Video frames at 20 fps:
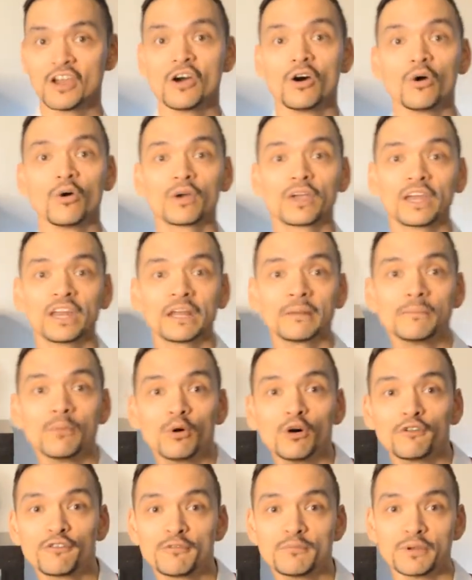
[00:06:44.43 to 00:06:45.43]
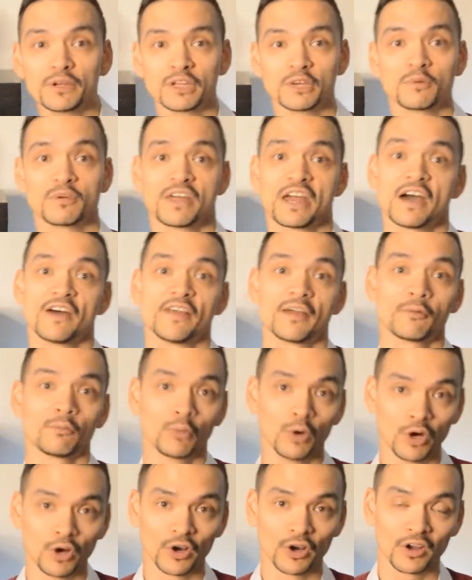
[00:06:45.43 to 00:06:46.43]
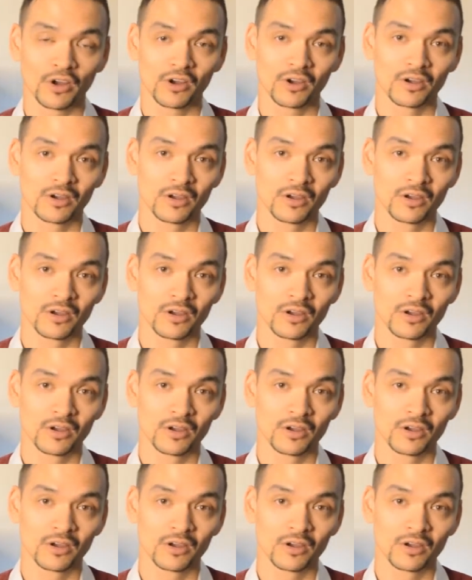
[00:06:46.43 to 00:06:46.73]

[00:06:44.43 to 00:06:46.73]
or getting more familiar with how they work.